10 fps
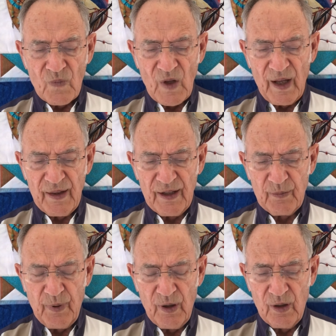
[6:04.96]
I think
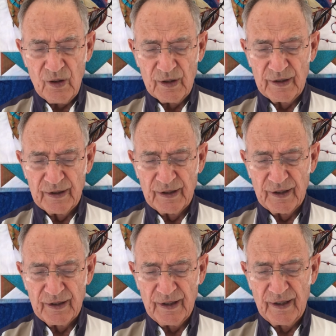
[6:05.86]
Paul is
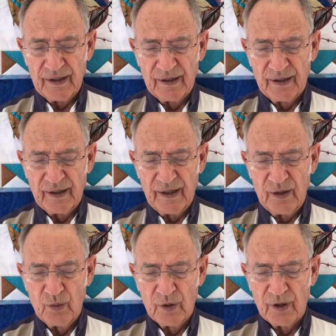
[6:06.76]
saying that he
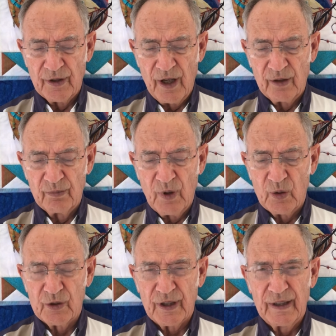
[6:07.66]
will not
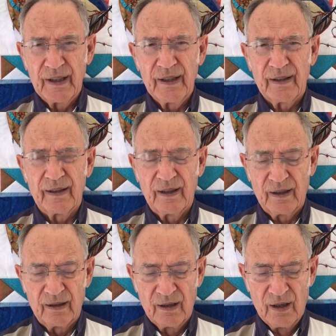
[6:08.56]
boast in
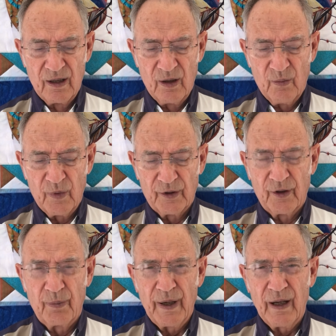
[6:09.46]
anything but the
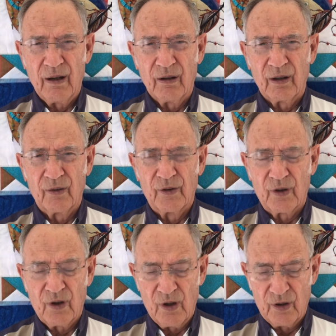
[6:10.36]
power of the
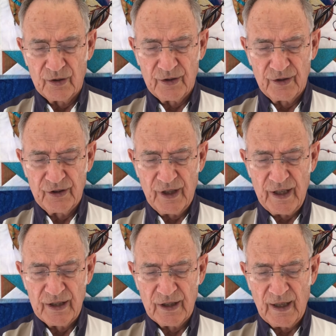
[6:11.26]
cross to
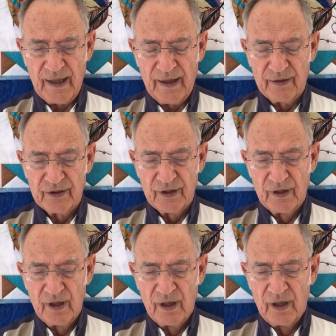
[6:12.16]
change lives.
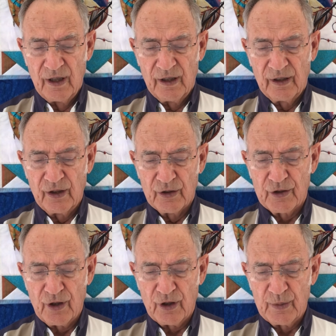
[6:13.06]
Neither
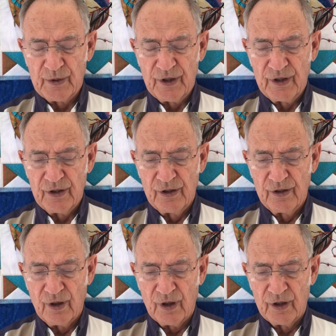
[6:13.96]
circumcision
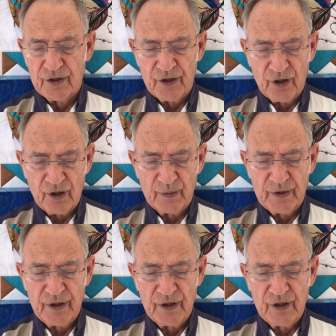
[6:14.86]
nor
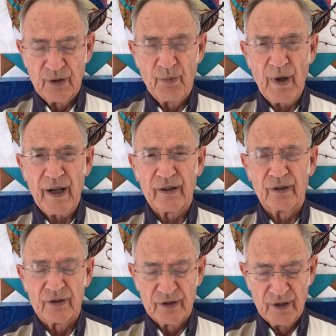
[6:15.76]
uncircumcision
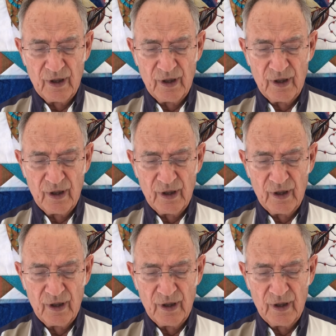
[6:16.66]
matters.